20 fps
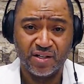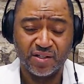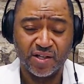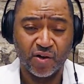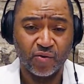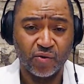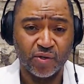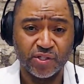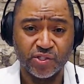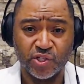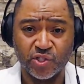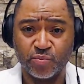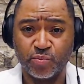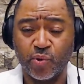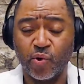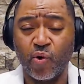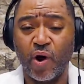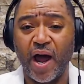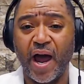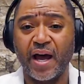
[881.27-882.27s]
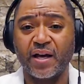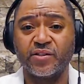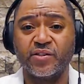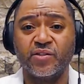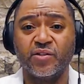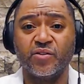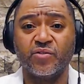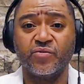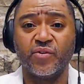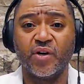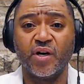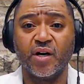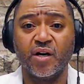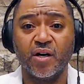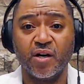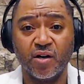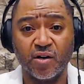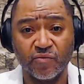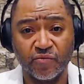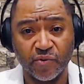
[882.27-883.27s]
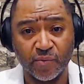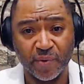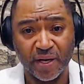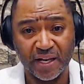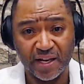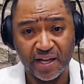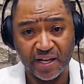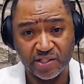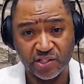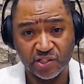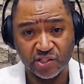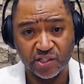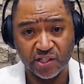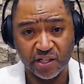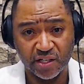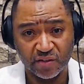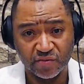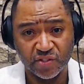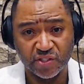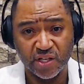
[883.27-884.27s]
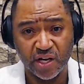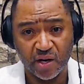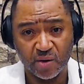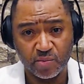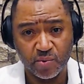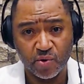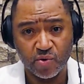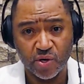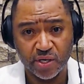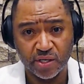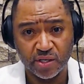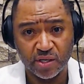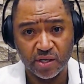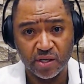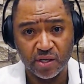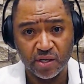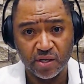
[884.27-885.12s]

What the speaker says: Not only just proactive from a legislative standpoint,